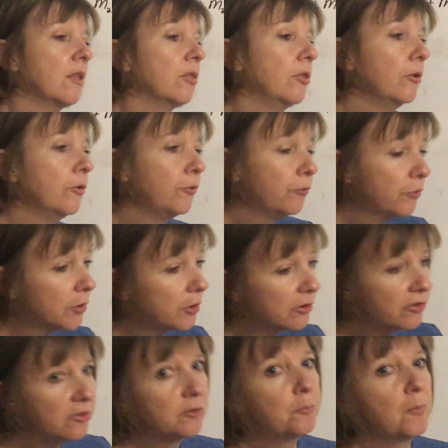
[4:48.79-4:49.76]
The
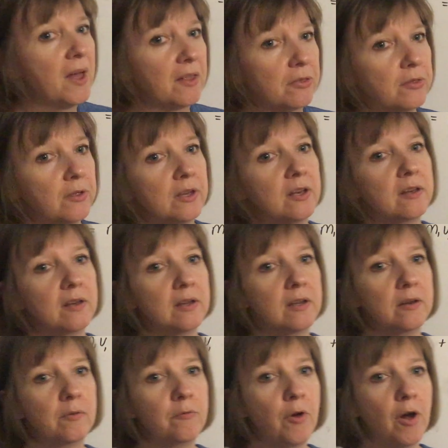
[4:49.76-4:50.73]
first method
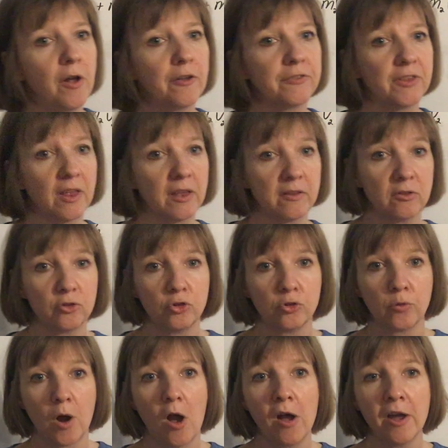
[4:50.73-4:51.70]
involves us
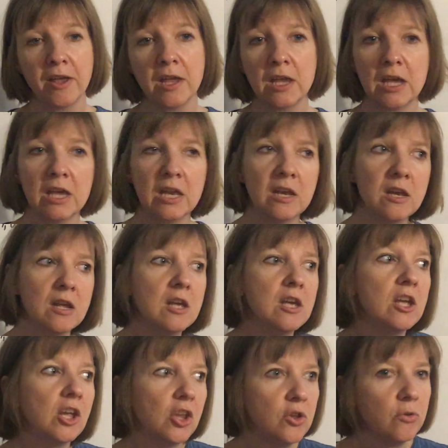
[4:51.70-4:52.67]
drawing it
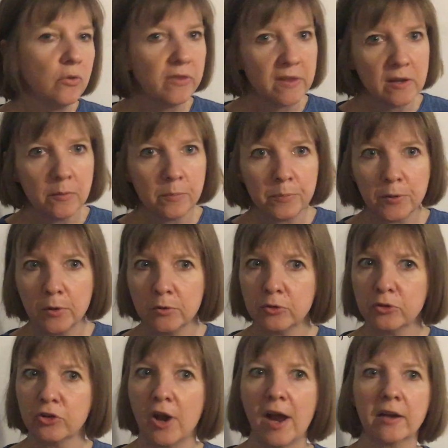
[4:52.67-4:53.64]
using a
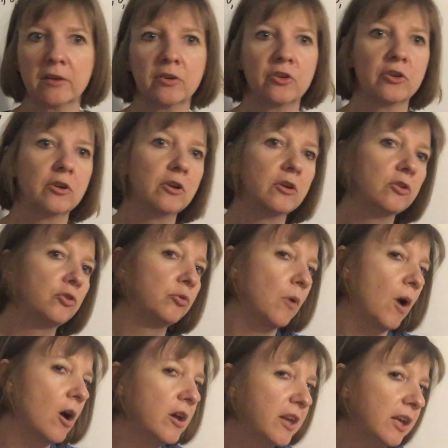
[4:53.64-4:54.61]
protractor,
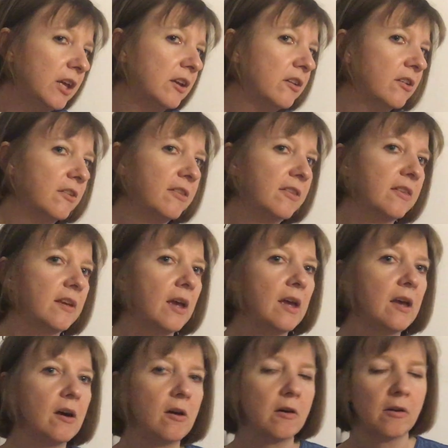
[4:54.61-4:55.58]
drawing it to
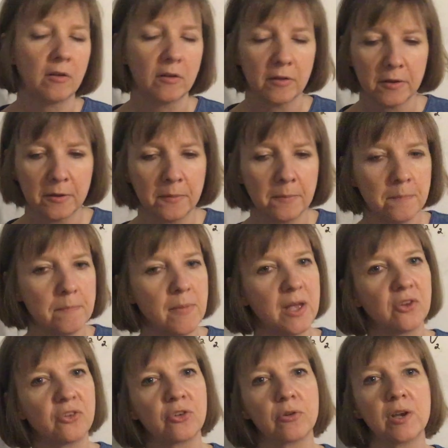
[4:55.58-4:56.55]
scale,
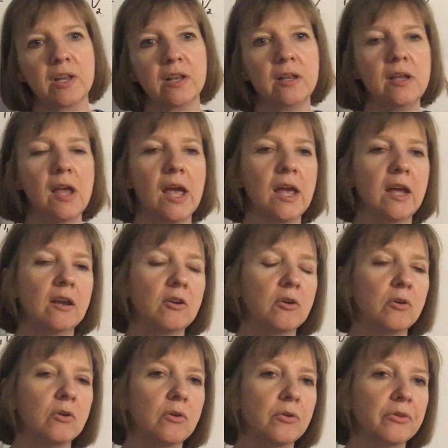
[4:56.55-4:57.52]
measuring the
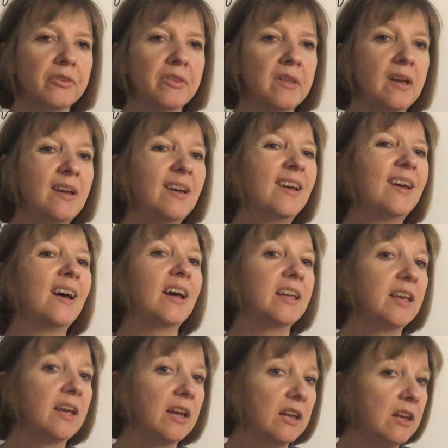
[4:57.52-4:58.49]
angles.
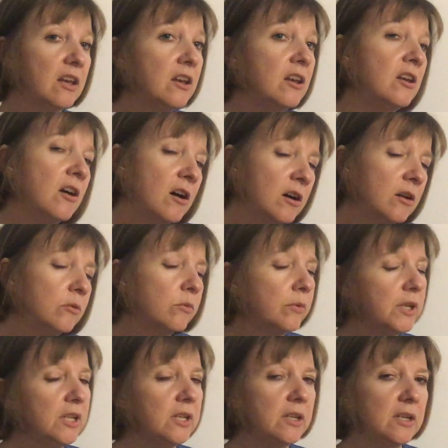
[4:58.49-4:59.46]
Again, not
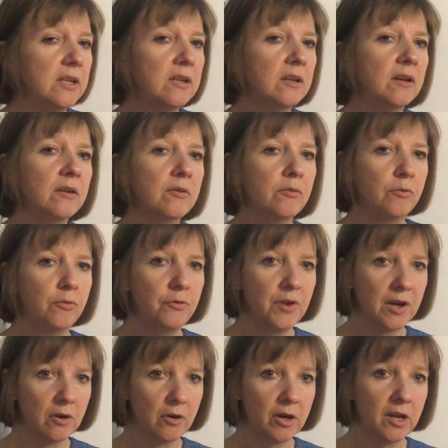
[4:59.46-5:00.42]
really
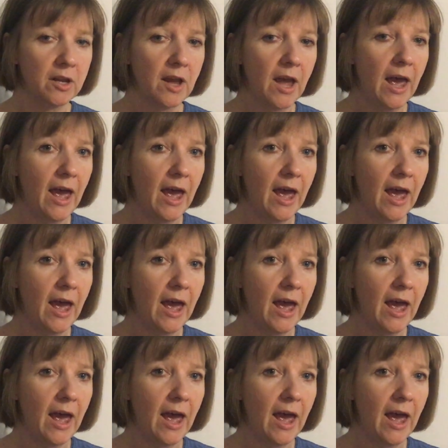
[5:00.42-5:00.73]
very